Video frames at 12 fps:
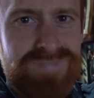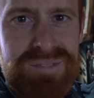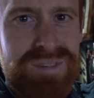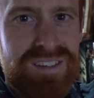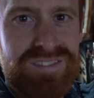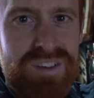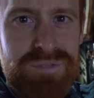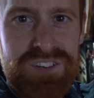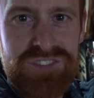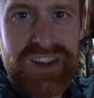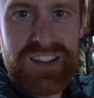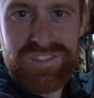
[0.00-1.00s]
it makes so
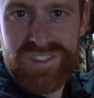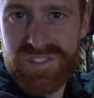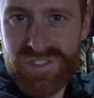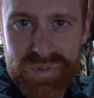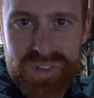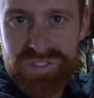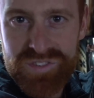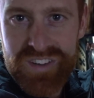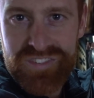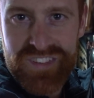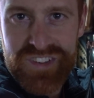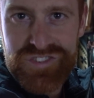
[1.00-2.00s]
much sense. You squeeze the
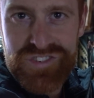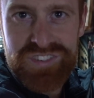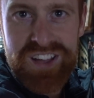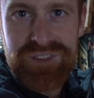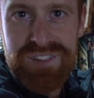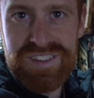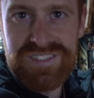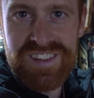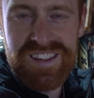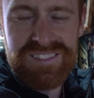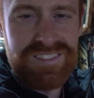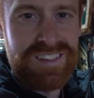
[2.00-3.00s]
rest of the juice out with this
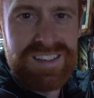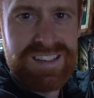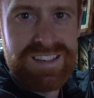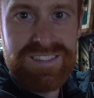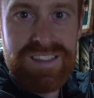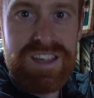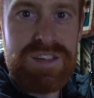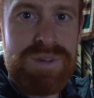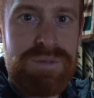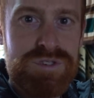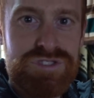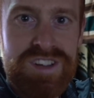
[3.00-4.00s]
thing. Thank you,
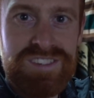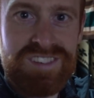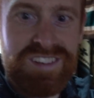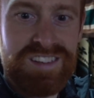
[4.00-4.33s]
Mapuche.